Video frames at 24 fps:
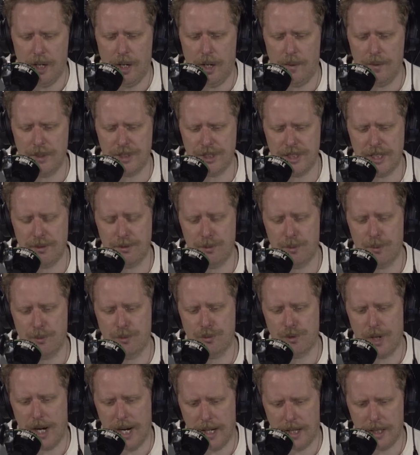Obviously,
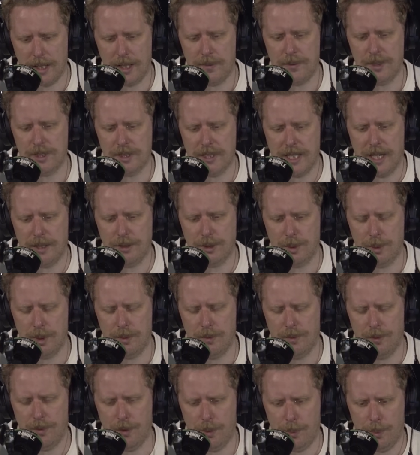Ratcliffe is now
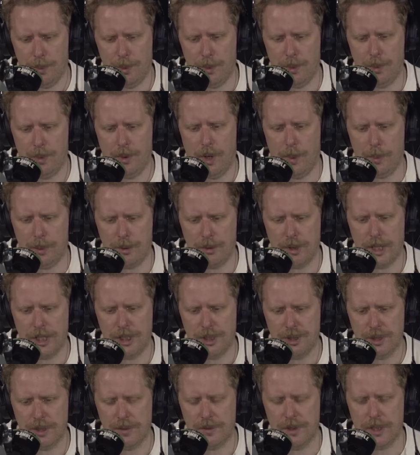doing football
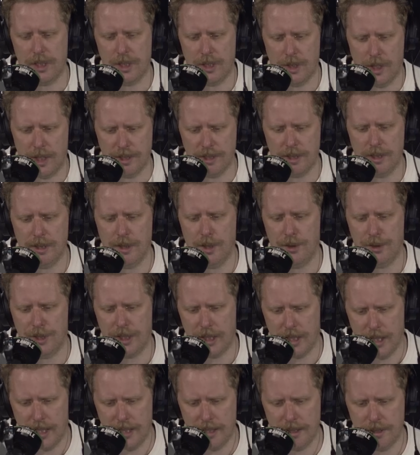operations for United, not the
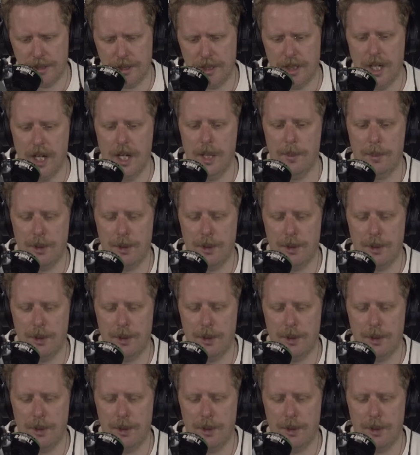Glazers.